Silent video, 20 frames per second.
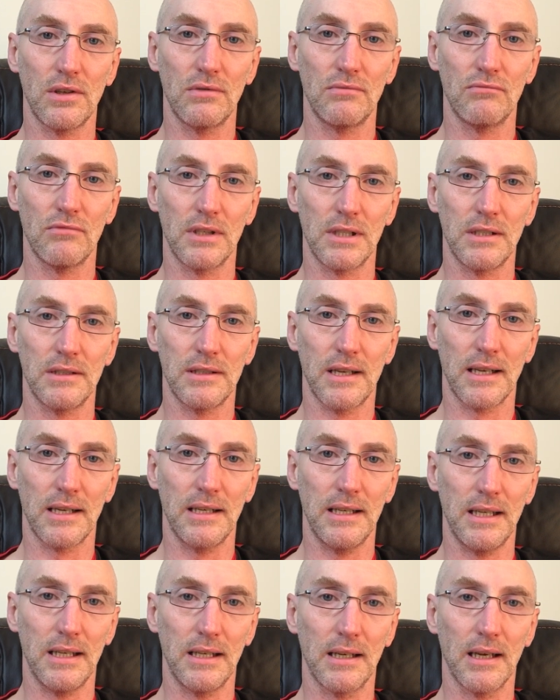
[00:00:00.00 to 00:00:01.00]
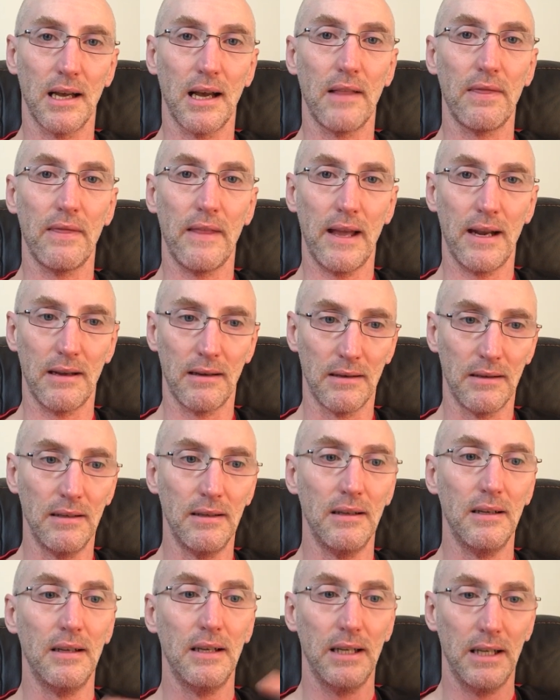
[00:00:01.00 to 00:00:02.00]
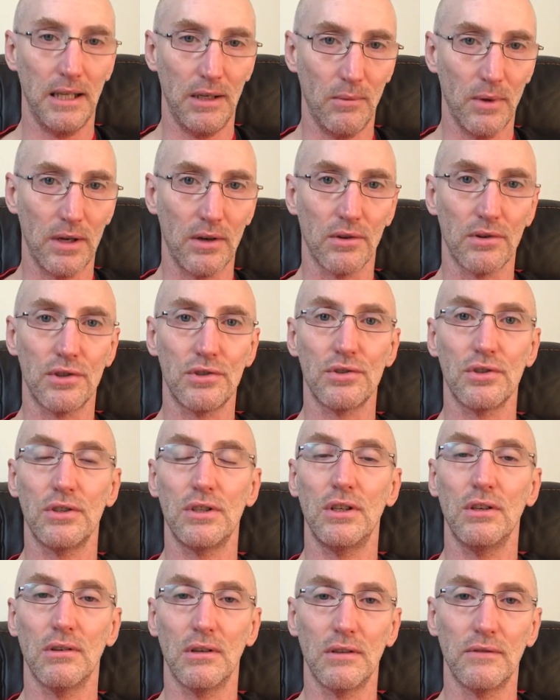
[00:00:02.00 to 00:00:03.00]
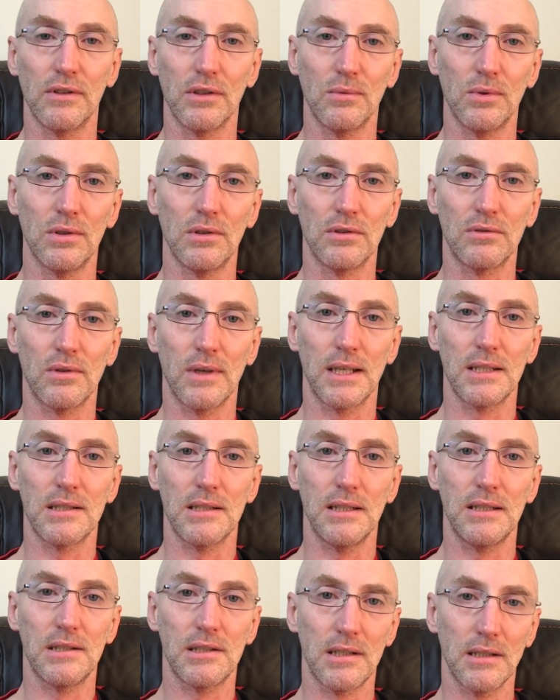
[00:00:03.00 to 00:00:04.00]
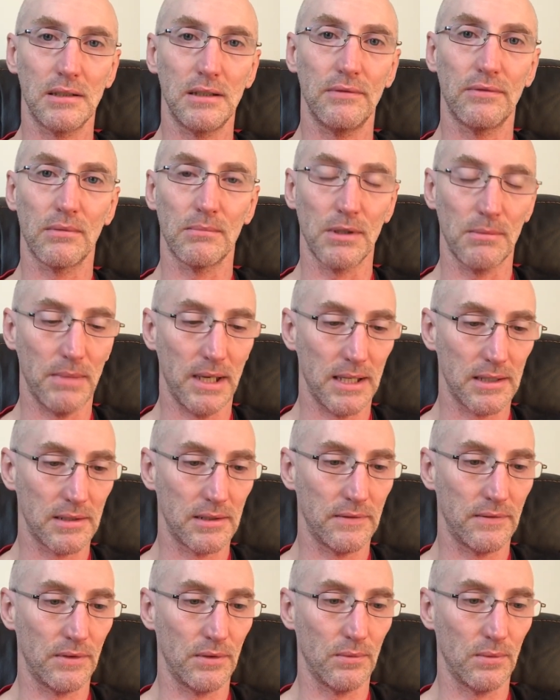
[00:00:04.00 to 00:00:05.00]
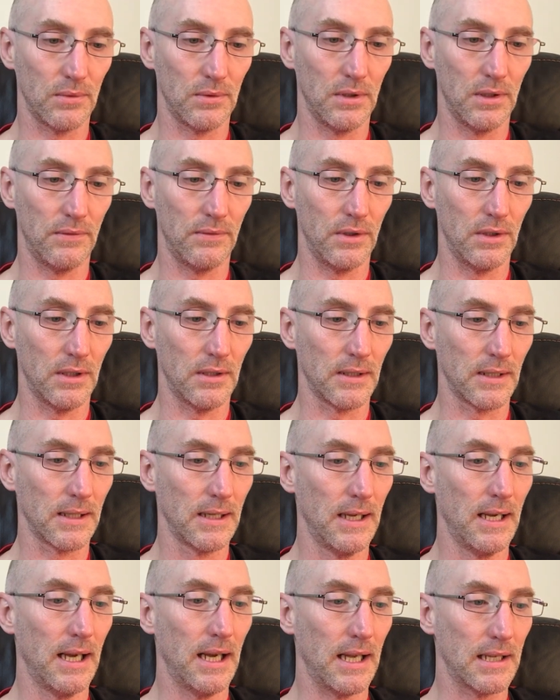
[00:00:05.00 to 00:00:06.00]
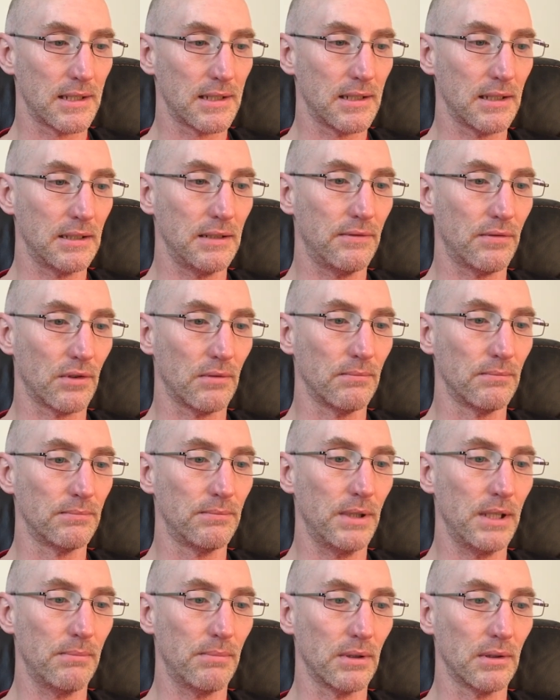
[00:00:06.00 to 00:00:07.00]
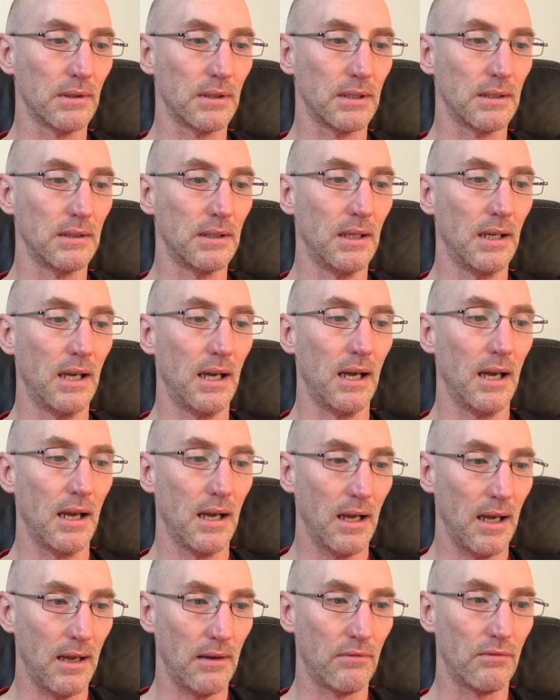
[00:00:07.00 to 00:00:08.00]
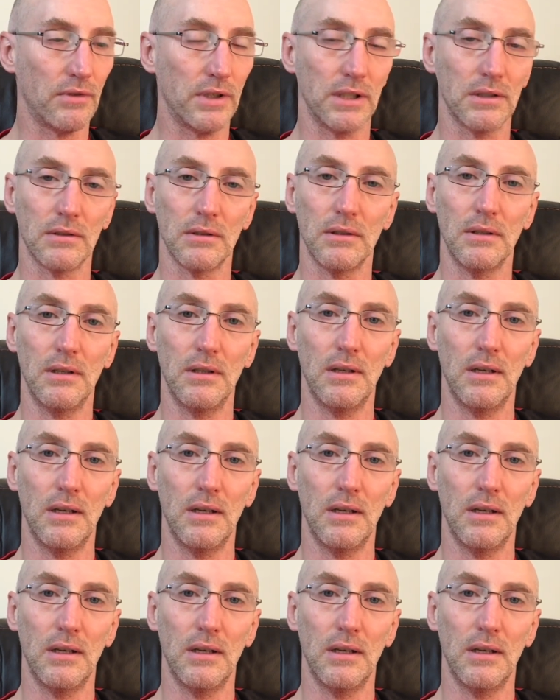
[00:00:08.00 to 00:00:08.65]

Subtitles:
own running technique, and then he went on a journey all over the world to actually study from the best, if you like, and study from people that have real